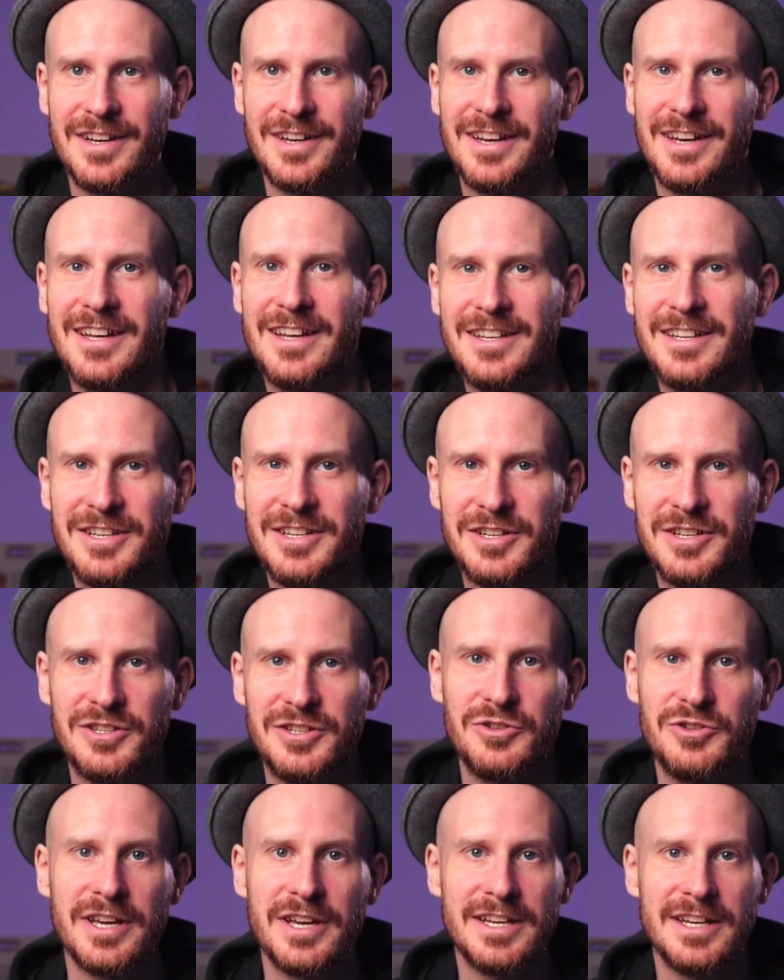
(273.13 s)
and
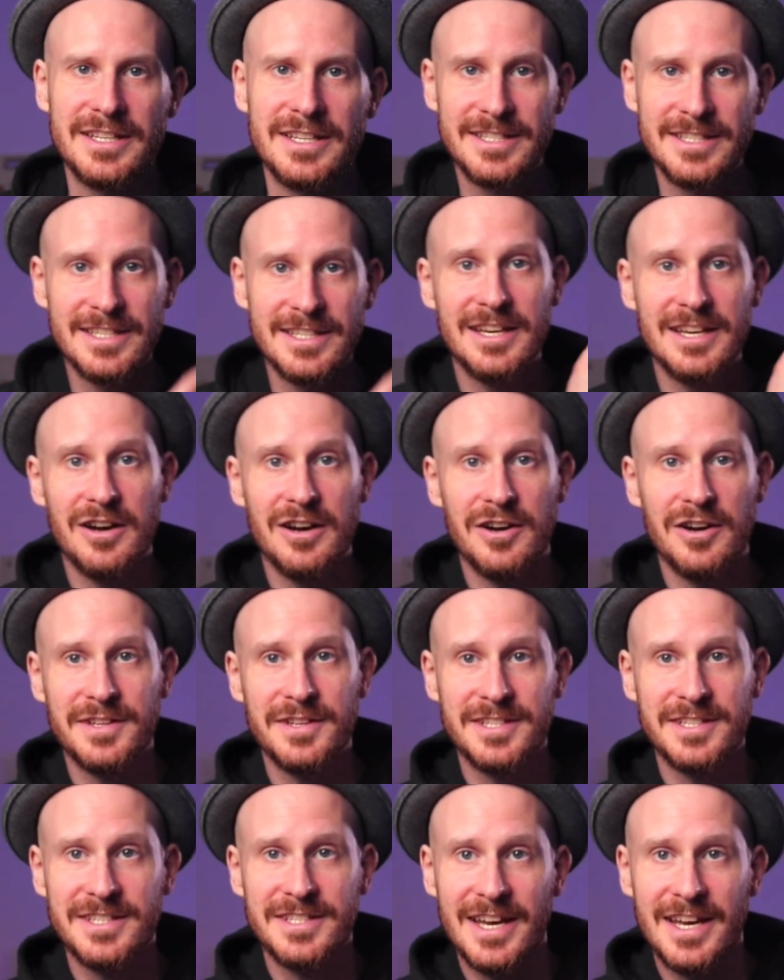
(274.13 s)
you can see on the
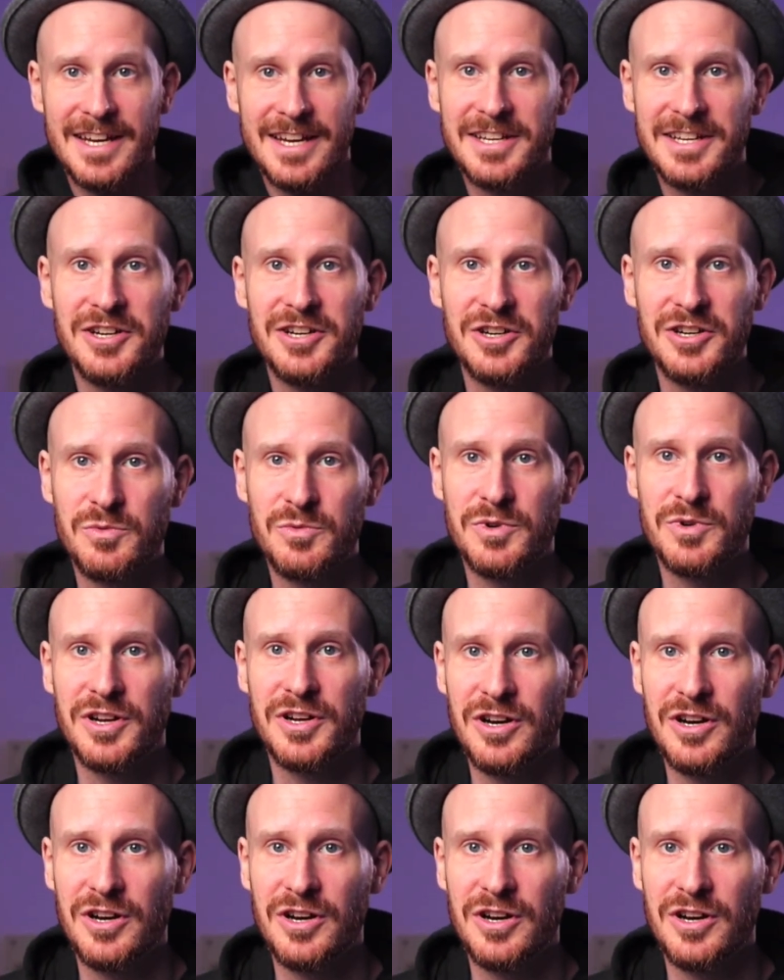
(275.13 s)
side here what